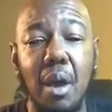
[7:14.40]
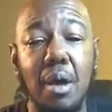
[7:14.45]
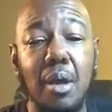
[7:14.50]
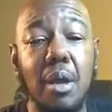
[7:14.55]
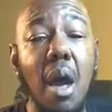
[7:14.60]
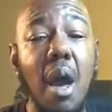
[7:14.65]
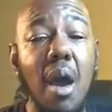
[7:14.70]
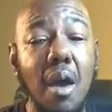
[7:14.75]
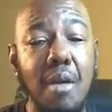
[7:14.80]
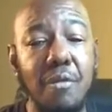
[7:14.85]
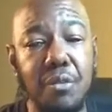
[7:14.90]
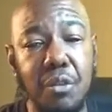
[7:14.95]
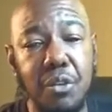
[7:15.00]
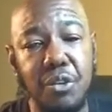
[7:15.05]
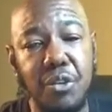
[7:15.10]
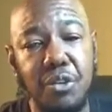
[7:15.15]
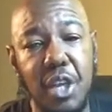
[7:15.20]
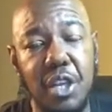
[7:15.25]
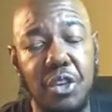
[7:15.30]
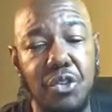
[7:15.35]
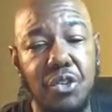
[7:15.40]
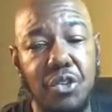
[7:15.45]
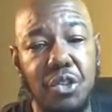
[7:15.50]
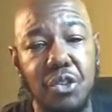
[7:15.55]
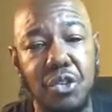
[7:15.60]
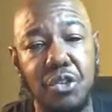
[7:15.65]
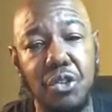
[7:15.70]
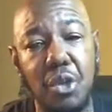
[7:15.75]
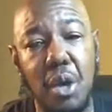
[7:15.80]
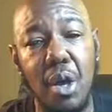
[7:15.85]

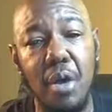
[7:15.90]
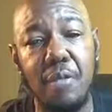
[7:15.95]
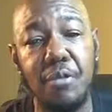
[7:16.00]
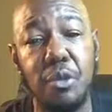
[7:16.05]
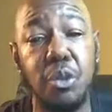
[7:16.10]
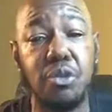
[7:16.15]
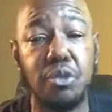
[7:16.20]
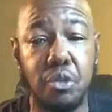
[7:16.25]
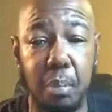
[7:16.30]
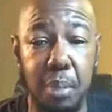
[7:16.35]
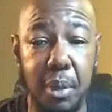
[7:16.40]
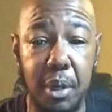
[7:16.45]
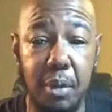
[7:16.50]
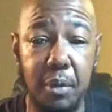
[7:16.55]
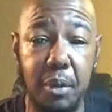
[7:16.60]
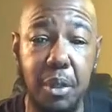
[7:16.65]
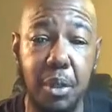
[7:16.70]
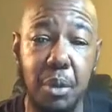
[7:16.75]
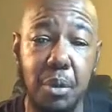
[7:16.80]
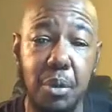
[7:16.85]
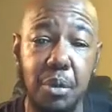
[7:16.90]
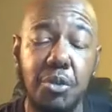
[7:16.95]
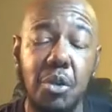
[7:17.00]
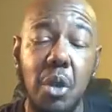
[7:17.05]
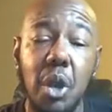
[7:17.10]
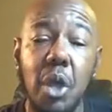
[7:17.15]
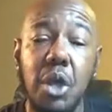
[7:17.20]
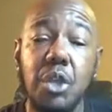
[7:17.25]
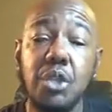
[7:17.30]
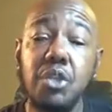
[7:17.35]
conversations of your superiors,
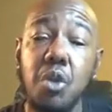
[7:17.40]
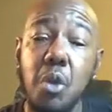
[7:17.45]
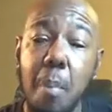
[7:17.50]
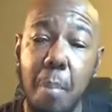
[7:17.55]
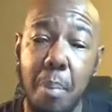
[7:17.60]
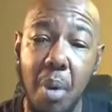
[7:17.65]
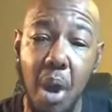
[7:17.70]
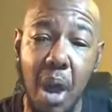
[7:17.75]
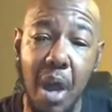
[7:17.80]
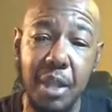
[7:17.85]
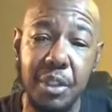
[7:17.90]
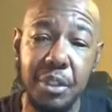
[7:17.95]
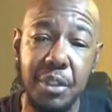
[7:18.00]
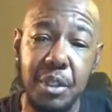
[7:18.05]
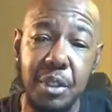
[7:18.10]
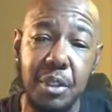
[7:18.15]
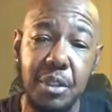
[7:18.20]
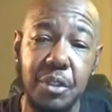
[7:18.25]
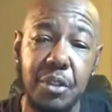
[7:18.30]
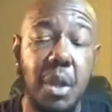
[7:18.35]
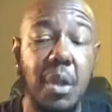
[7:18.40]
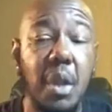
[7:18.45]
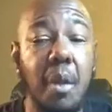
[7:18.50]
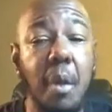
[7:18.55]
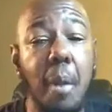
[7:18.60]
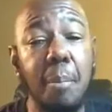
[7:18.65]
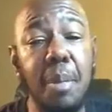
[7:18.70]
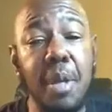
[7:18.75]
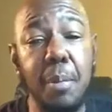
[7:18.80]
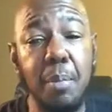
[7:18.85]
your bosses,
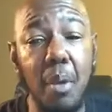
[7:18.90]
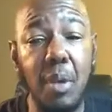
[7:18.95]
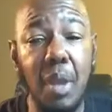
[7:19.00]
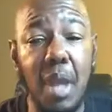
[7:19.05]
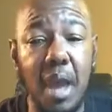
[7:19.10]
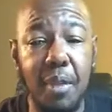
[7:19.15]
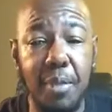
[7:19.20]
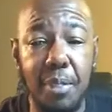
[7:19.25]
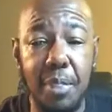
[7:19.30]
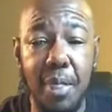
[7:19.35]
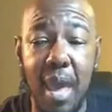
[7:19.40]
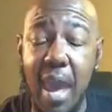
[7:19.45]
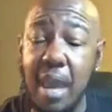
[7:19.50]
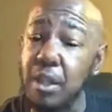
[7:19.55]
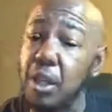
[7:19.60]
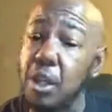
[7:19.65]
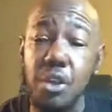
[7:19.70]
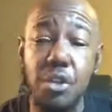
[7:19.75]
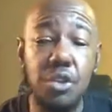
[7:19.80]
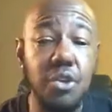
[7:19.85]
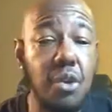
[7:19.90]
people like that.